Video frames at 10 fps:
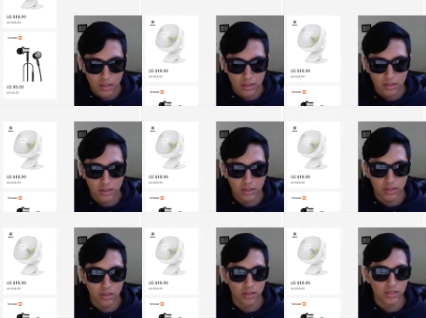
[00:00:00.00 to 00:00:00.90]

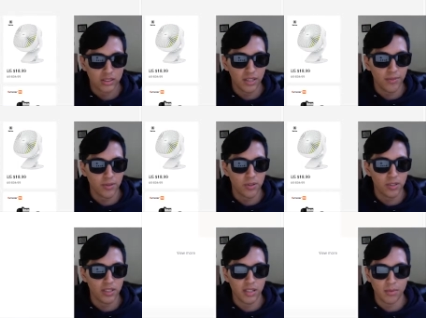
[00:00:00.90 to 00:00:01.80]
So since I feel
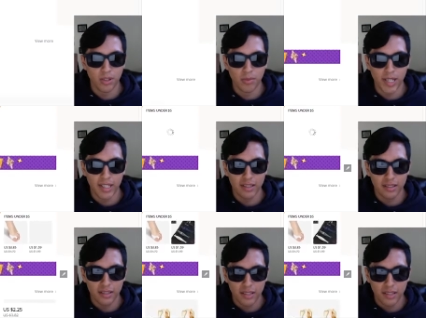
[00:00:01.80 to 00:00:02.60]
tricked, I'm gonna go back